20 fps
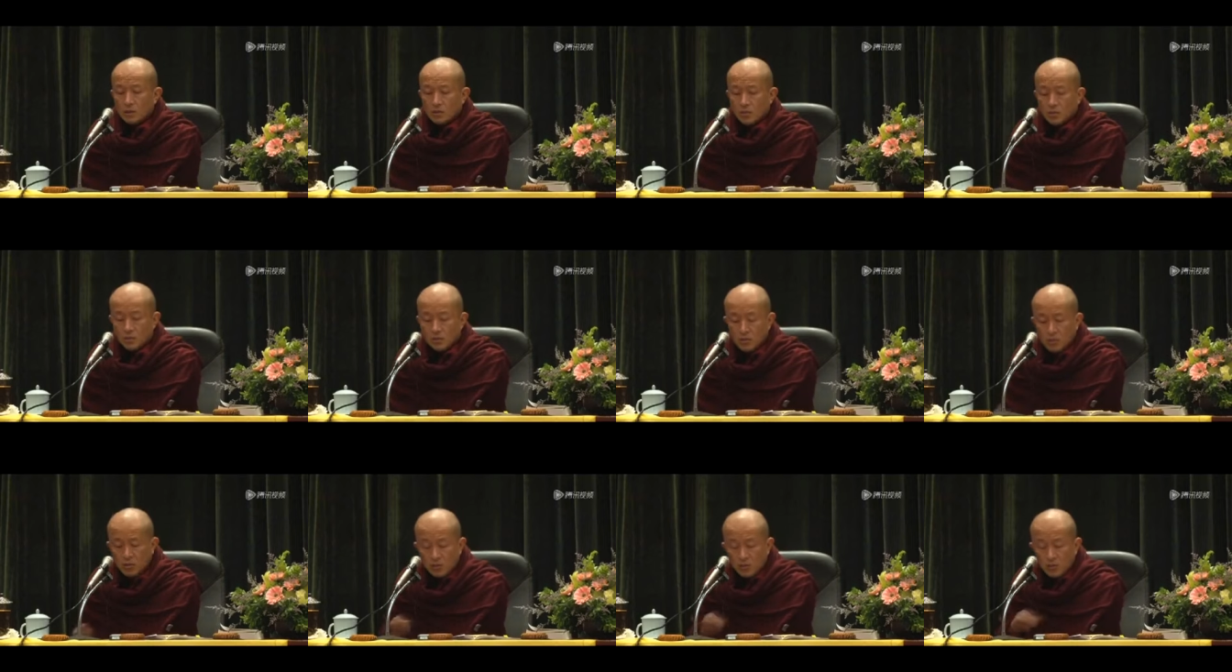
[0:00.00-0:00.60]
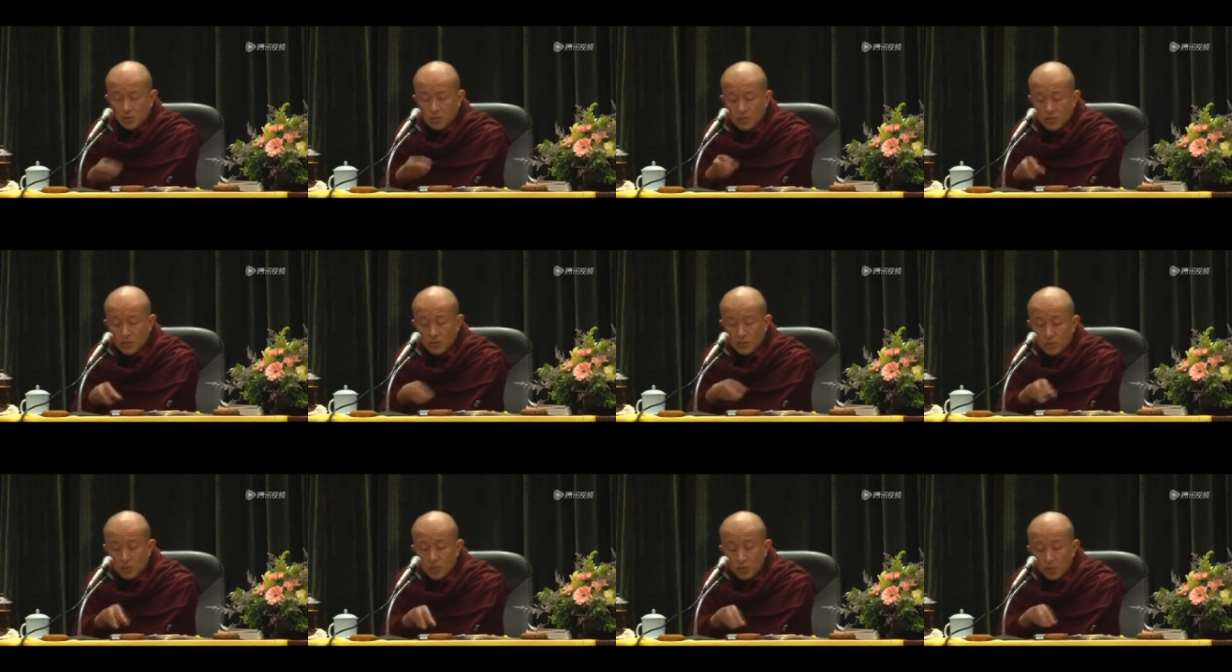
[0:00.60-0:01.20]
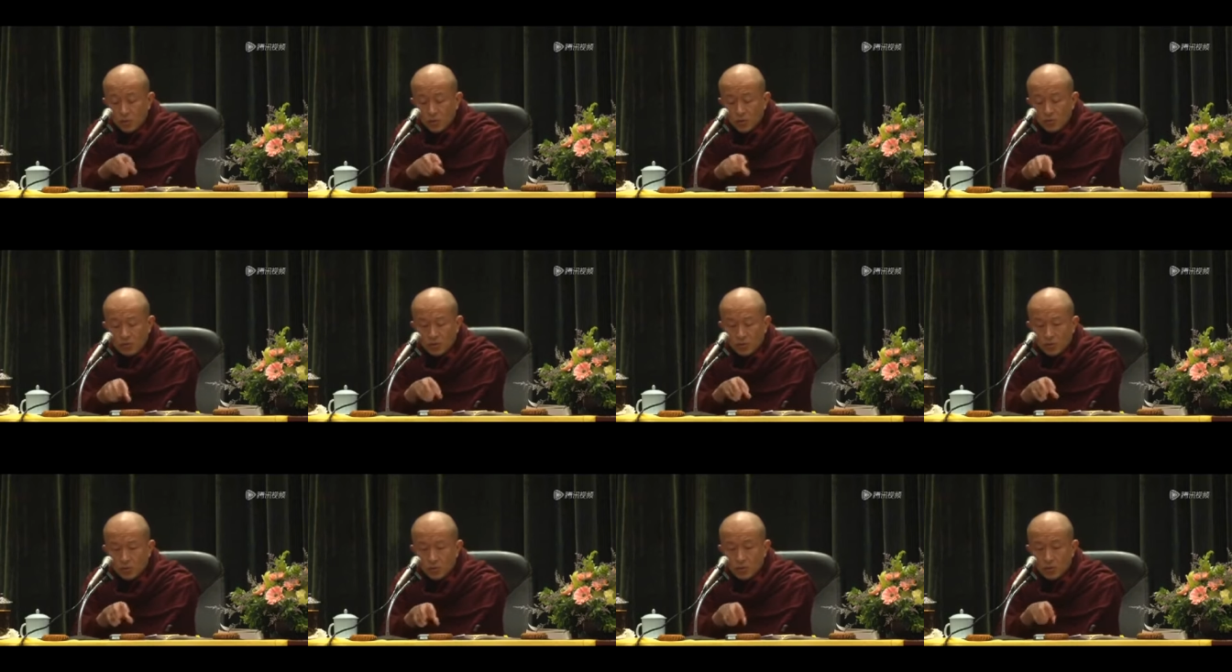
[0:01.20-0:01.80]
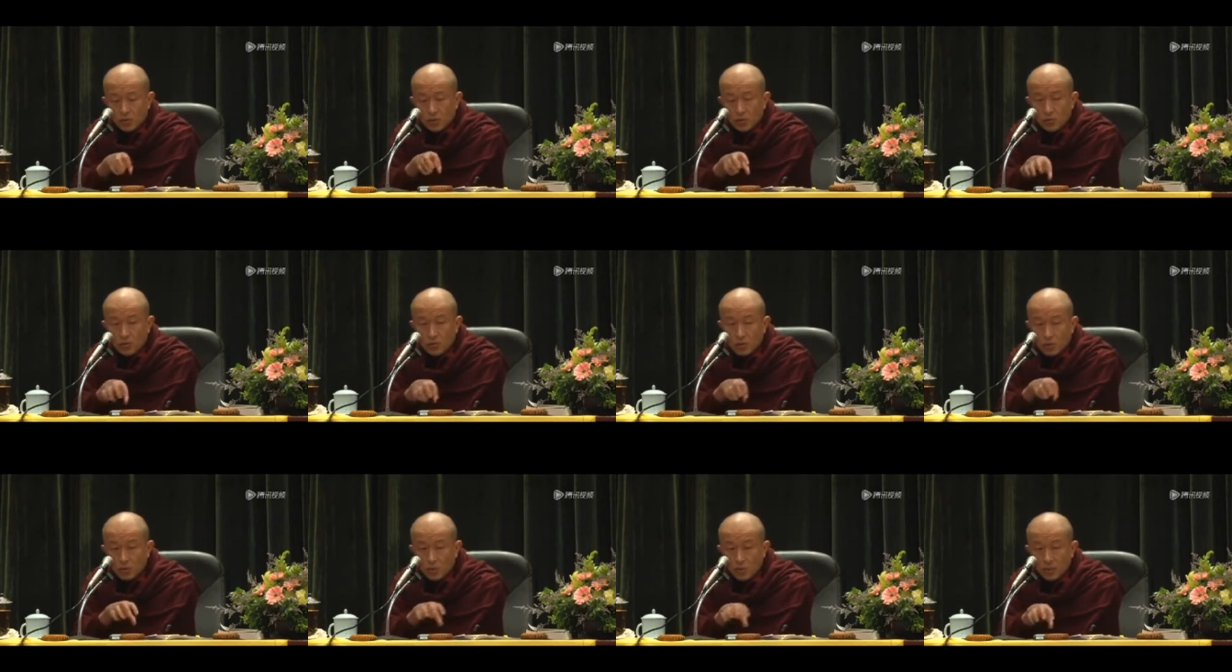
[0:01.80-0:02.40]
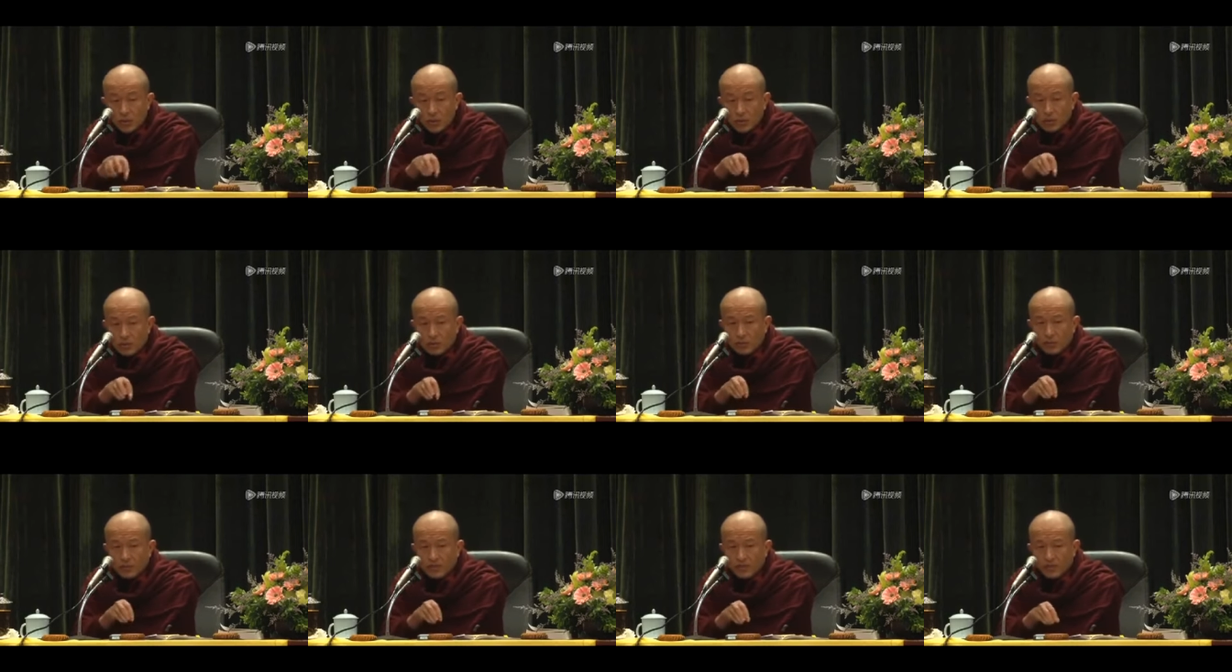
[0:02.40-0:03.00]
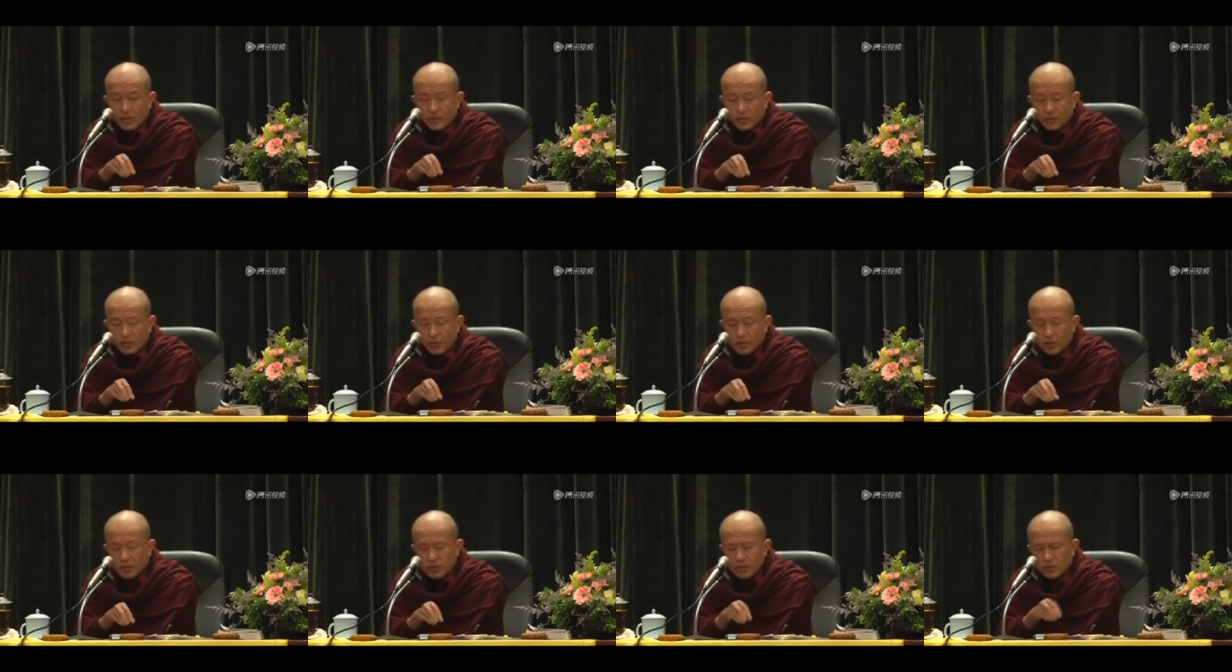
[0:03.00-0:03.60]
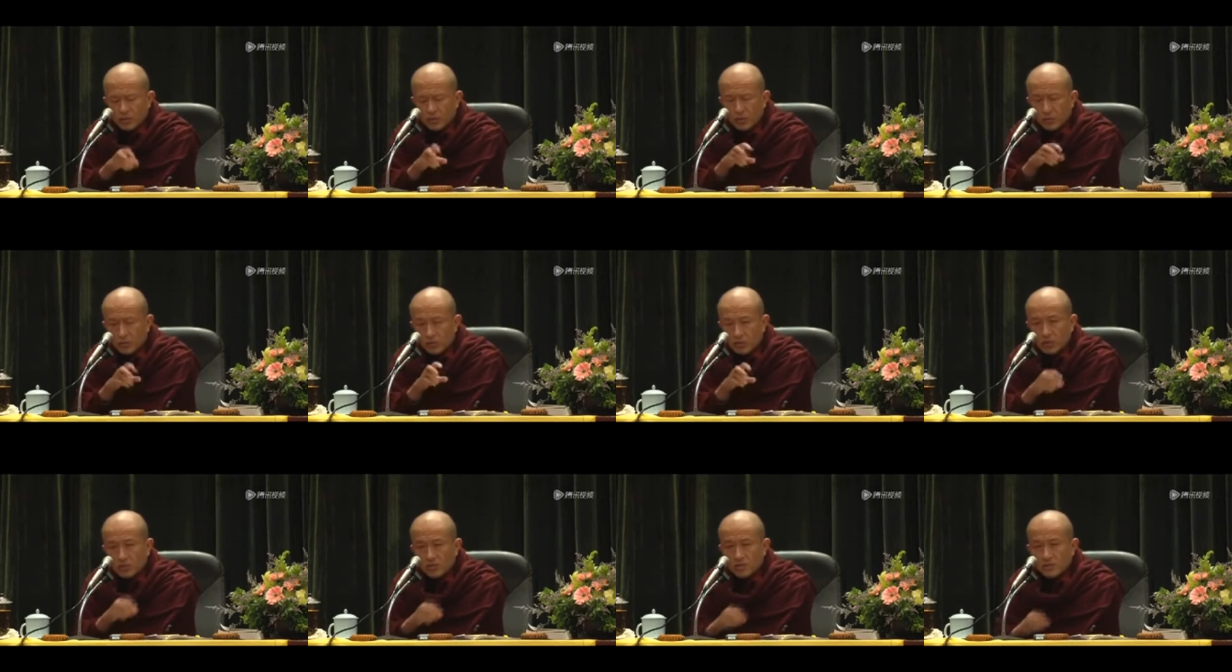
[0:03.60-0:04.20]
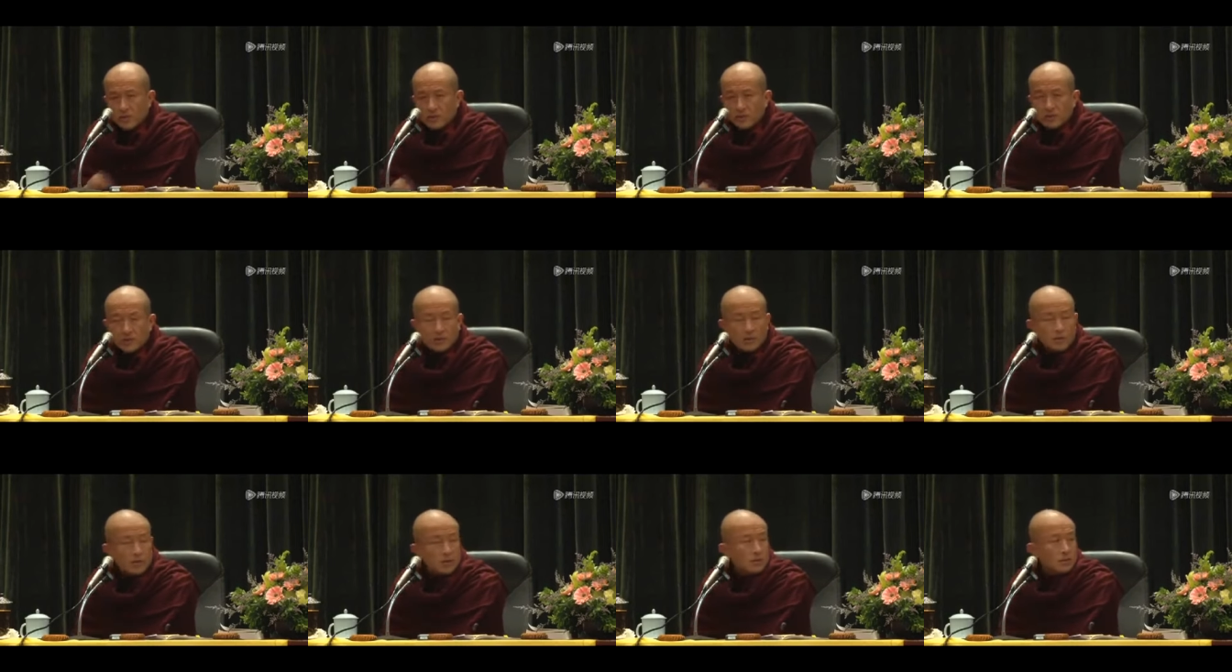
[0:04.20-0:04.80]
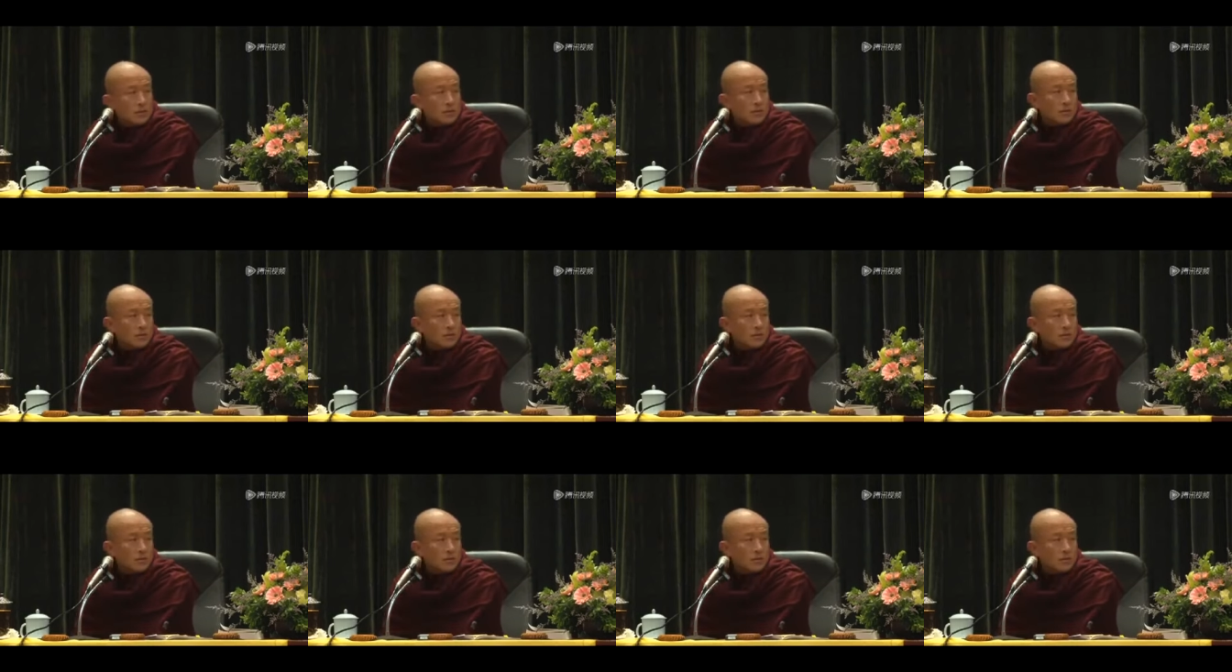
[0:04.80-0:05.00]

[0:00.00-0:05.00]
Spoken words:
So you are supposed to you are looking for Buddha nature, so to speak, right?